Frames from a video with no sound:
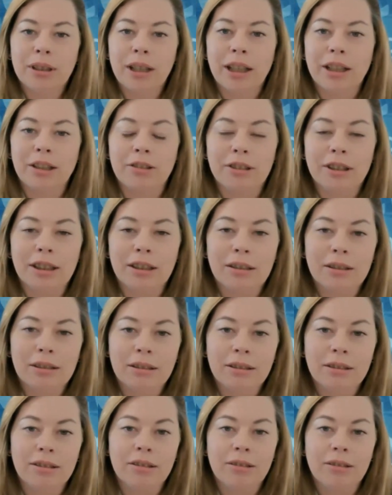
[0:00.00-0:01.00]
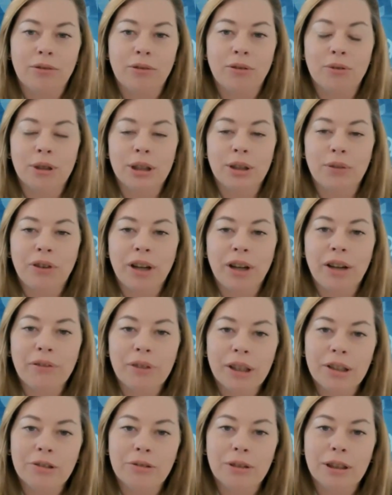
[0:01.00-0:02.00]
and you take with
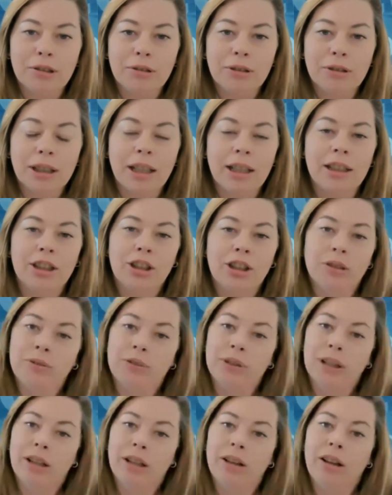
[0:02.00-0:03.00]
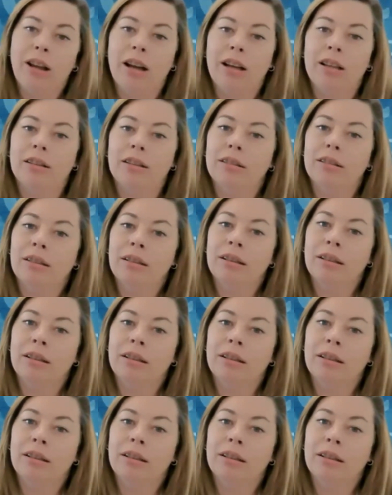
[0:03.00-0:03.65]
500, you can achieve a lot.